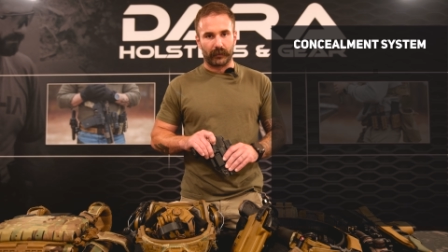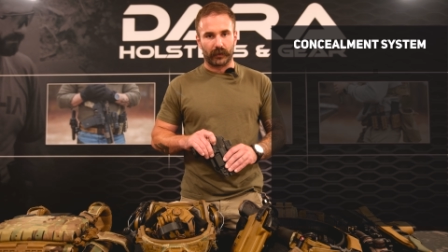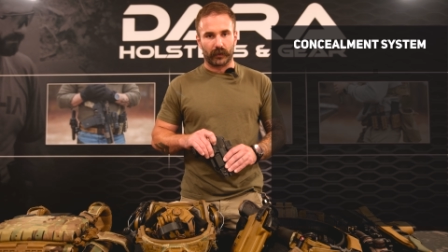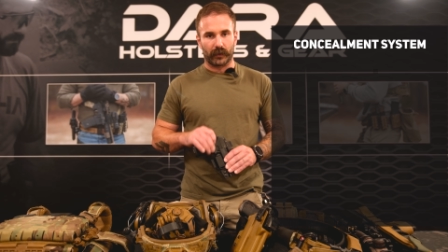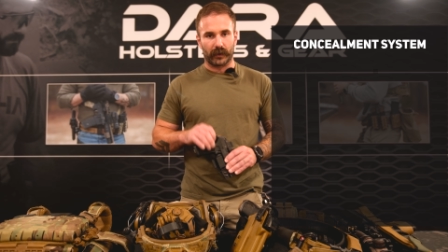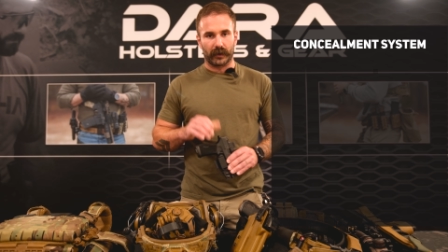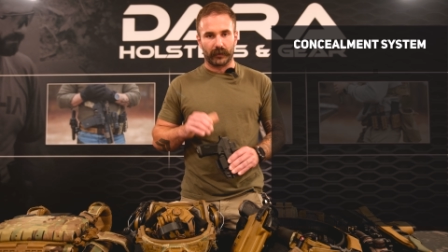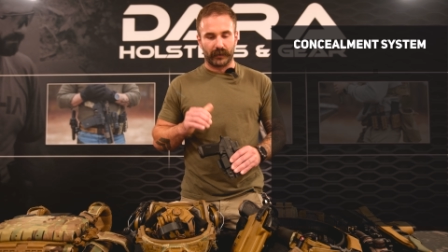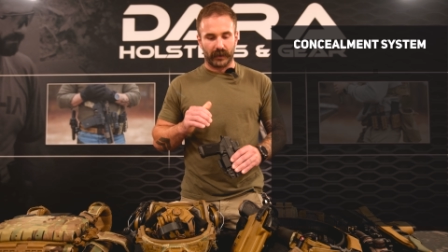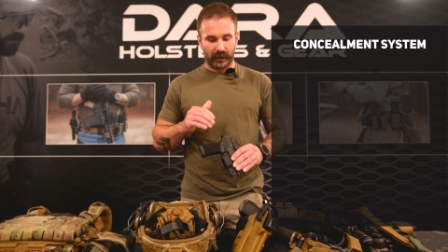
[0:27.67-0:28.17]

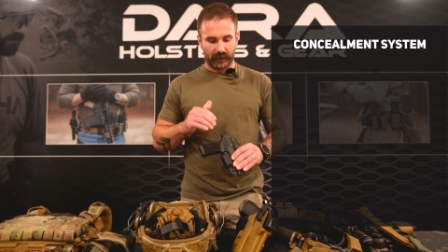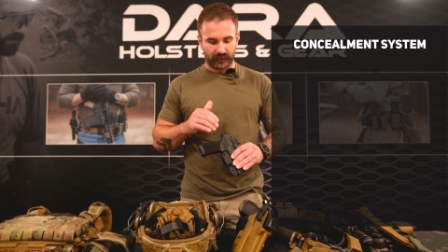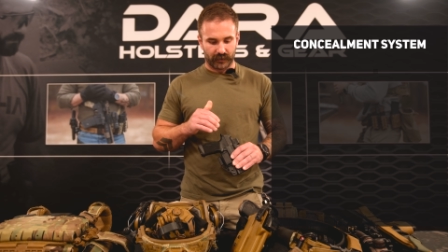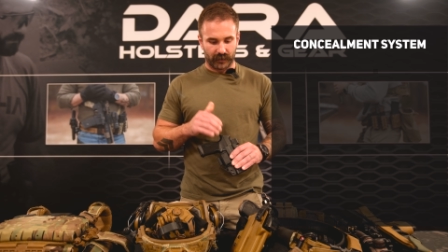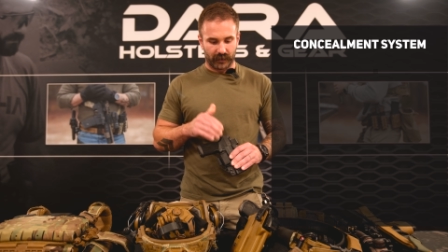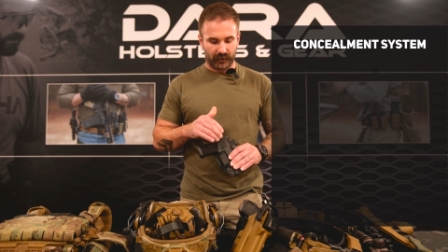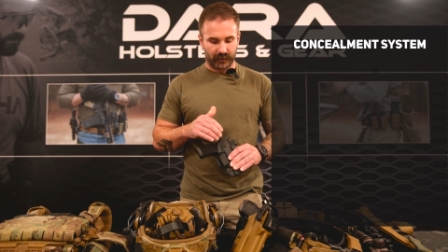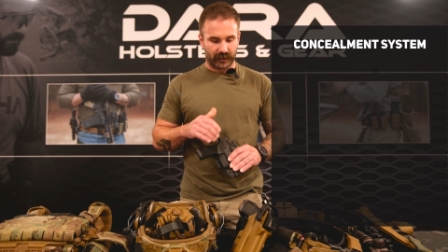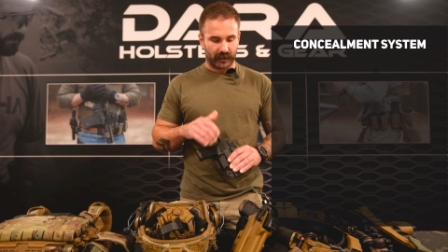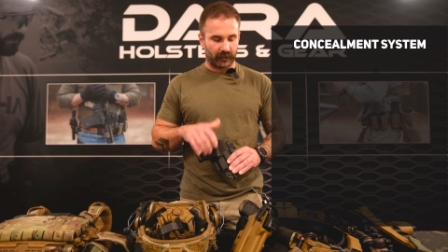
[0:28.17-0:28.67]
We're going to be
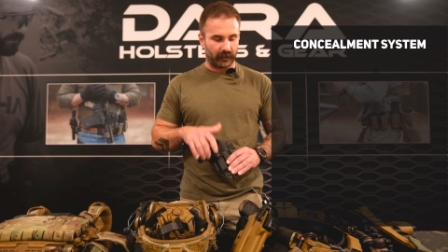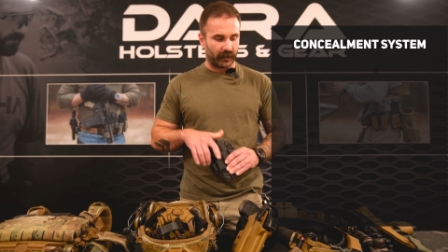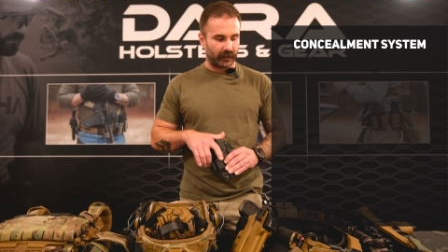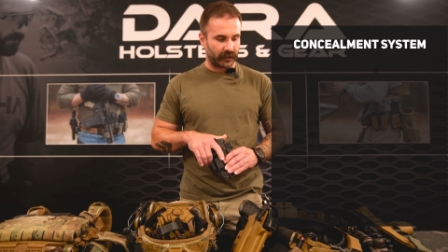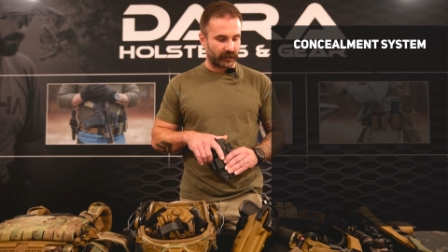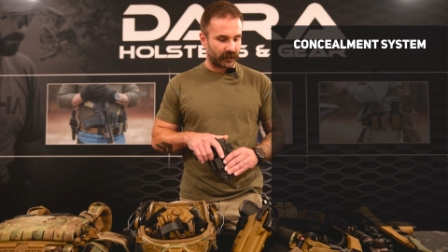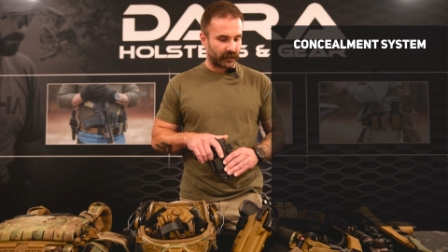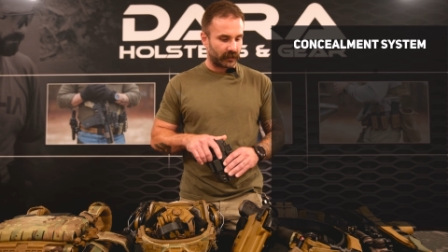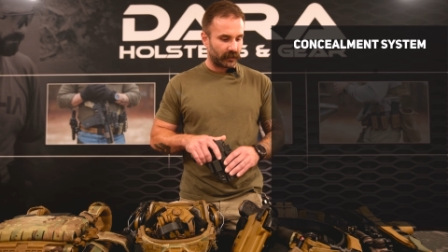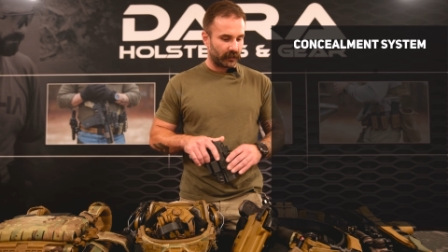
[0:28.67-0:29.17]
introducing
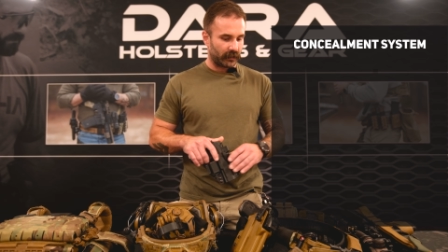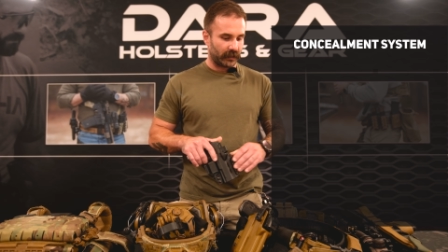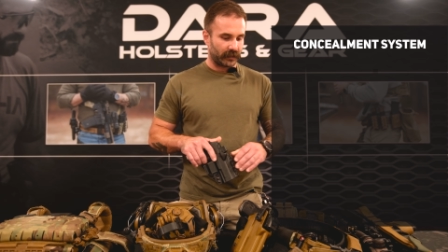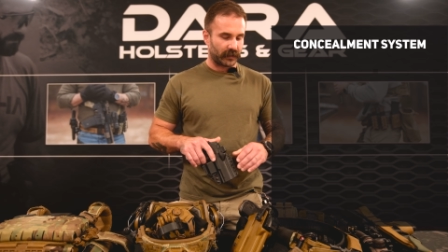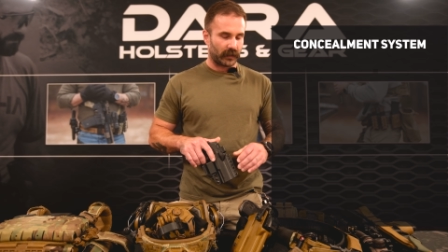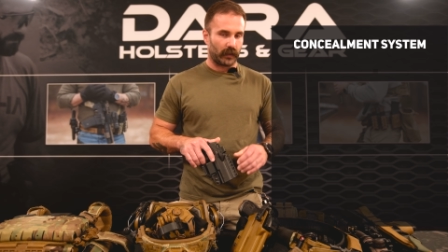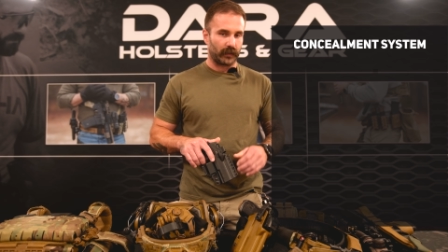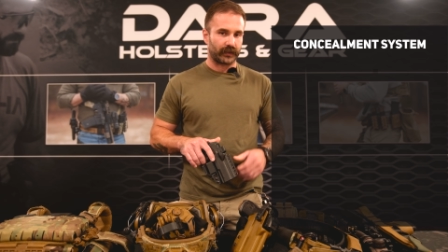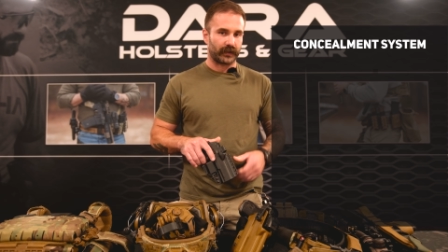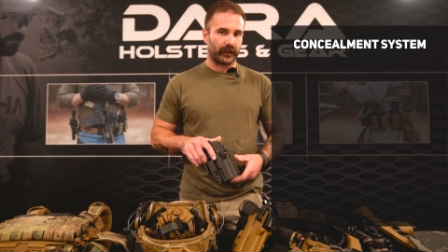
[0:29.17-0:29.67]
this
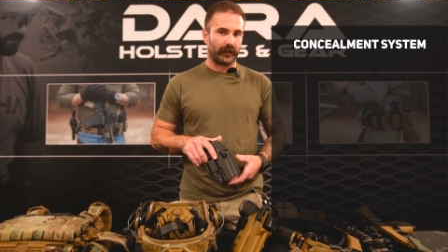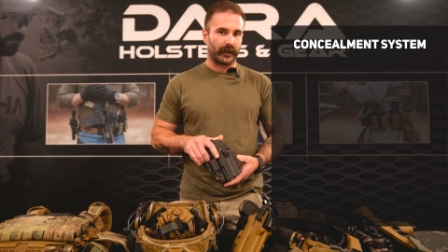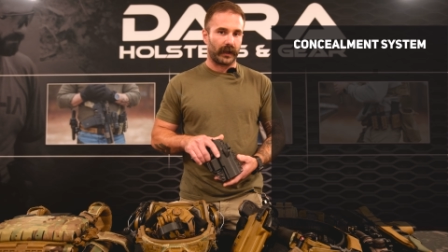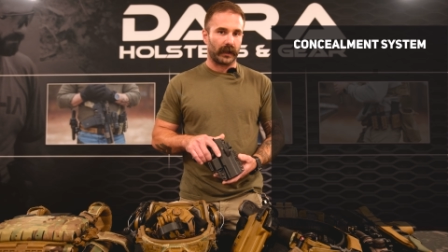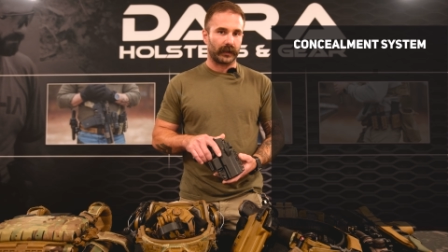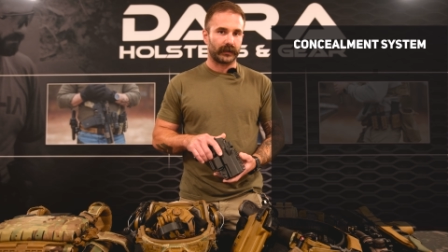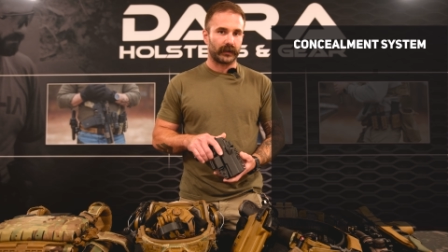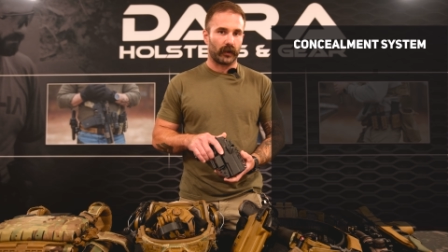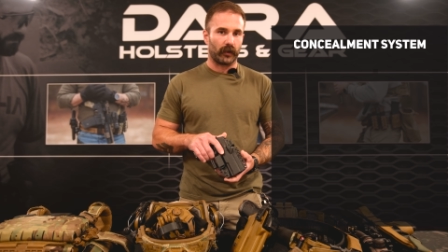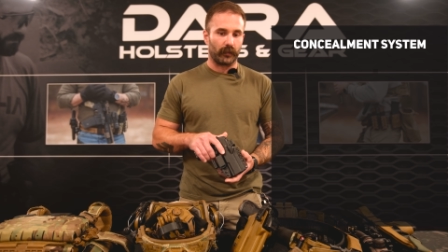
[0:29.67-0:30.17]
holster in
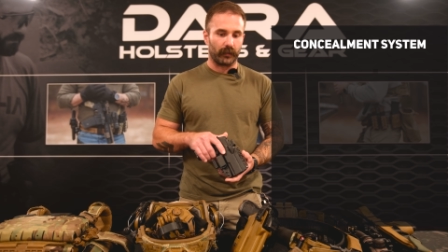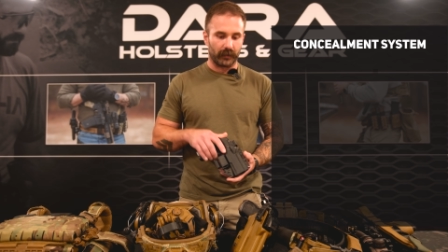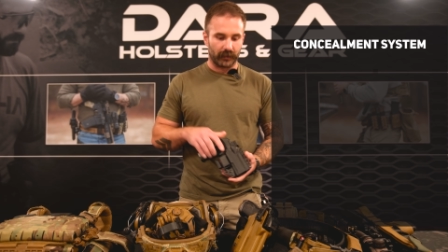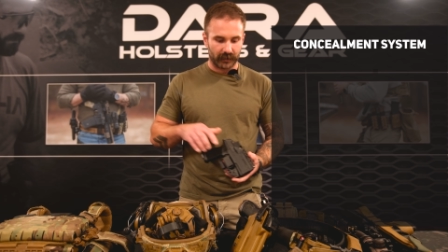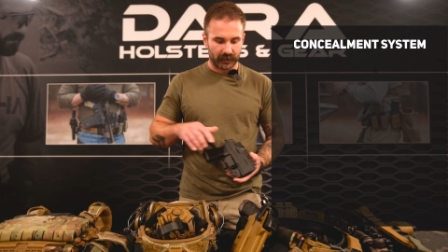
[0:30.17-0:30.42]
October.